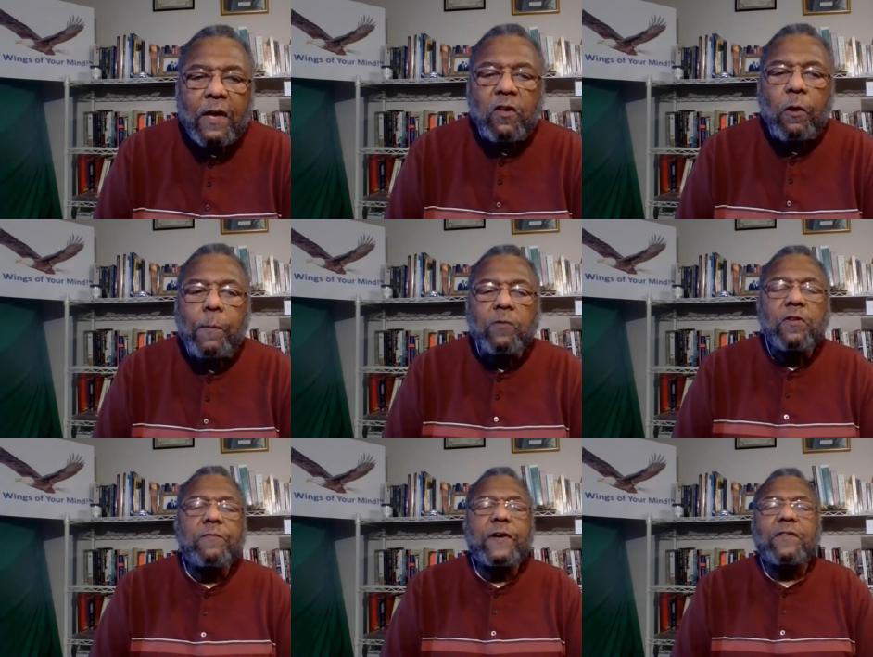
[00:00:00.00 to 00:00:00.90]
You know,
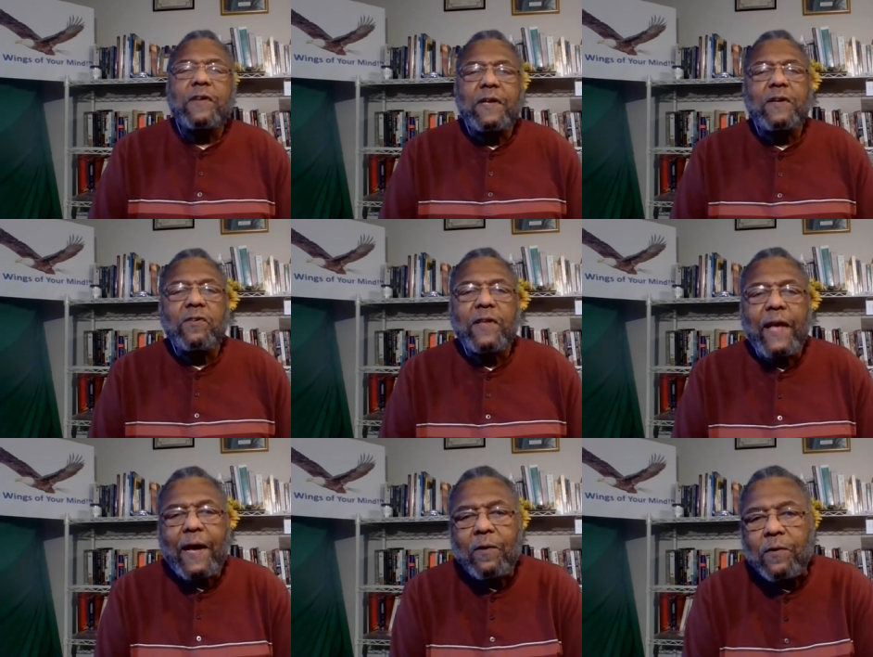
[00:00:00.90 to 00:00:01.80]
most of us
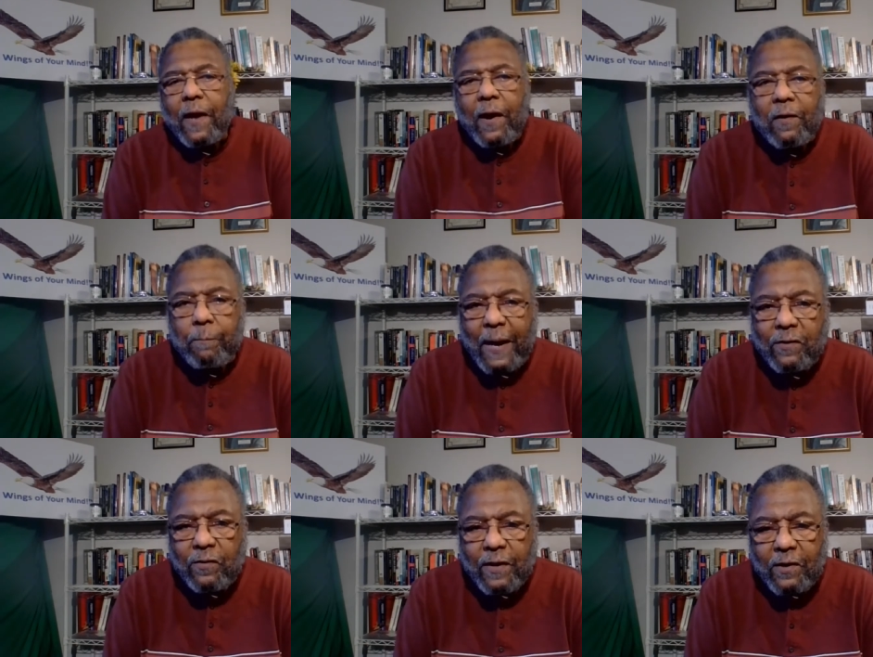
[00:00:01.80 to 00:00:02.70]
discount our
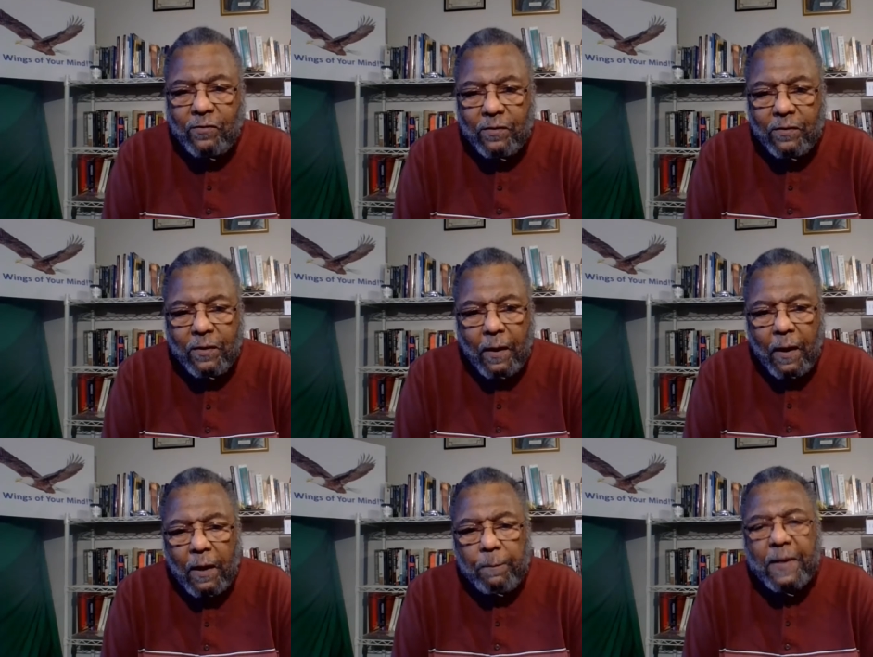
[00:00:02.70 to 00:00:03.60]
imaginations
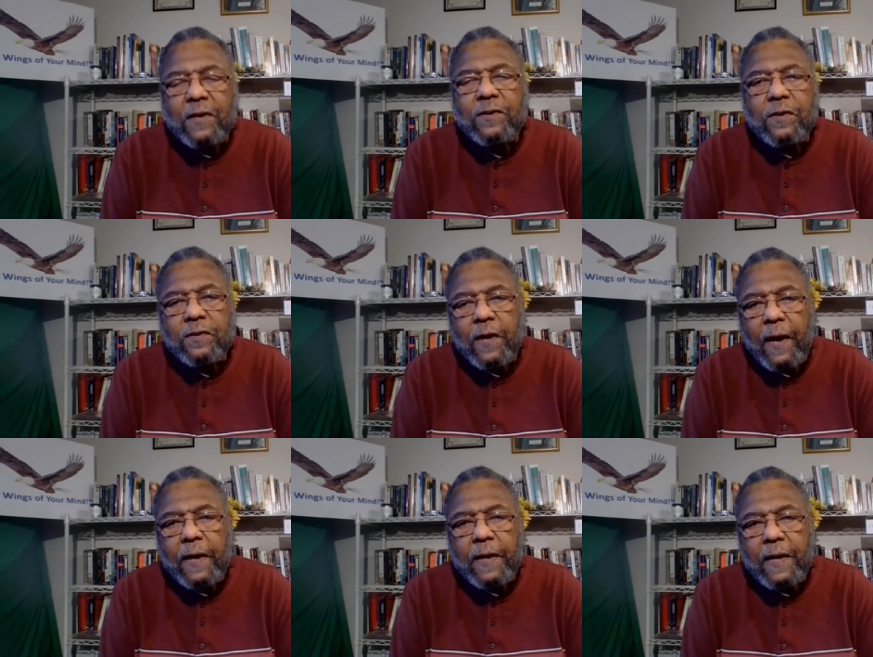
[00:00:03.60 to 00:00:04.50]
because
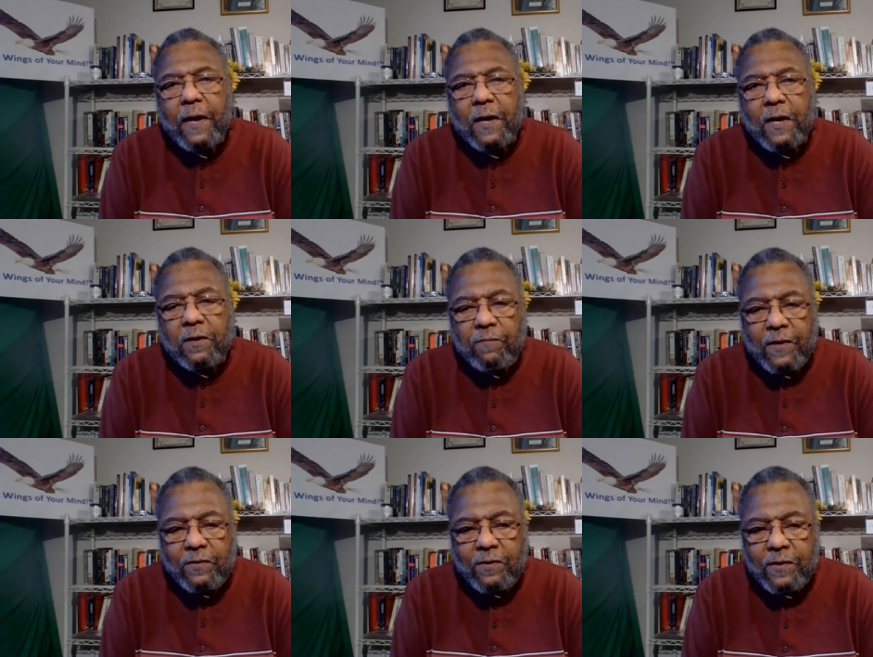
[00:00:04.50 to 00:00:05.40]
society
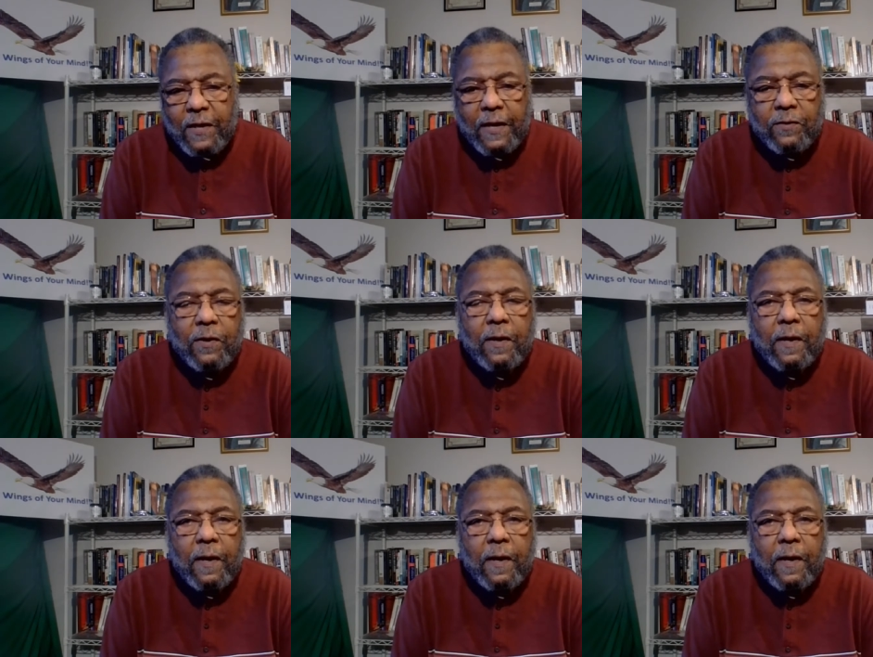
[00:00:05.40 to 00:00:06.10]
convinces us